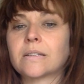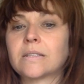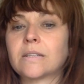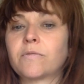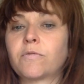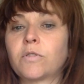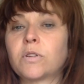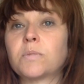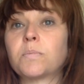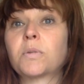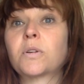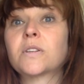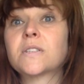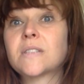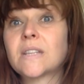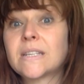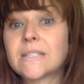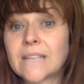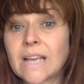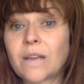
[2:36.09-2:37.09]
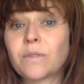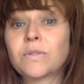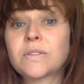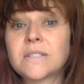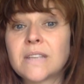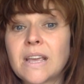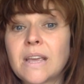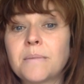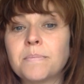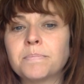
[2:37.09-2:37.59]
different, because they sound the
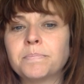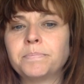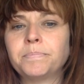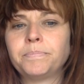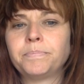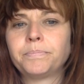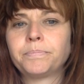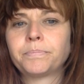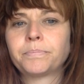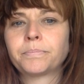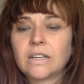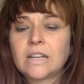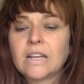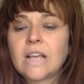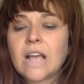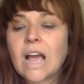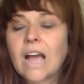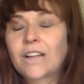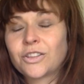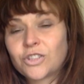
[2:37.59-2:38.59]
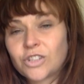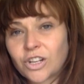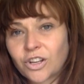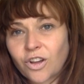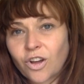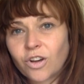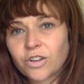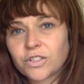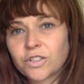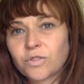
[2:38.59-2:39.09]
same. Angela
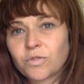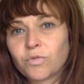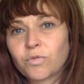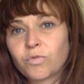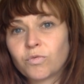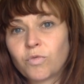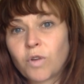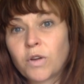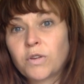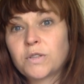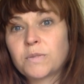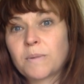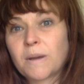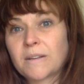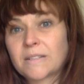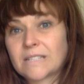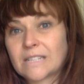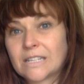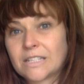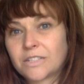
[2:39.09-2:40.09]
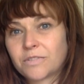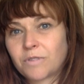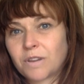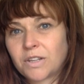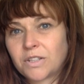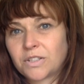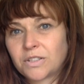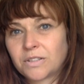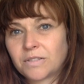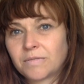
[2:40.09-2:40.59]
Carter wrote about
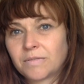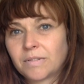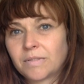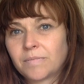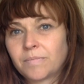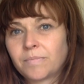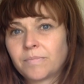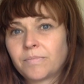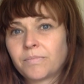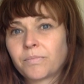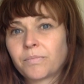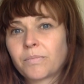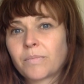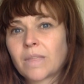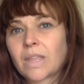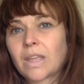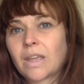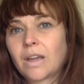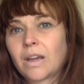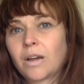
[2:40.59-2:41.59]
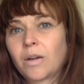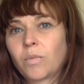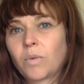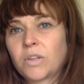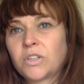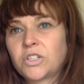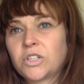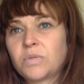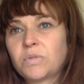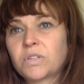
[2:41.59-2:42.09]
alliteration.
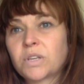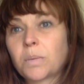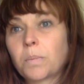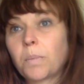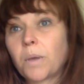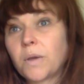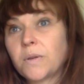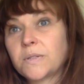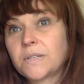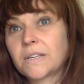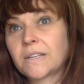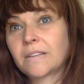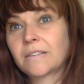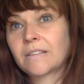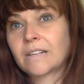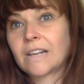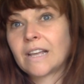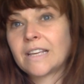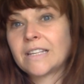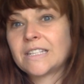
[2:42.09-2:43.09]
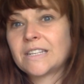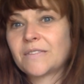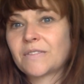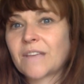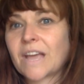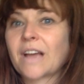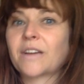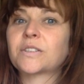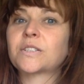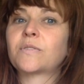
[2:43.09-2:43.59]
When she was composing The Lady of
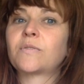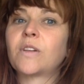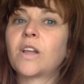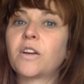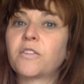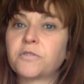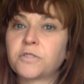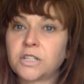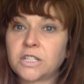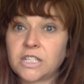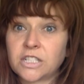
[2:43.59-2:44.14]
the House of Love, she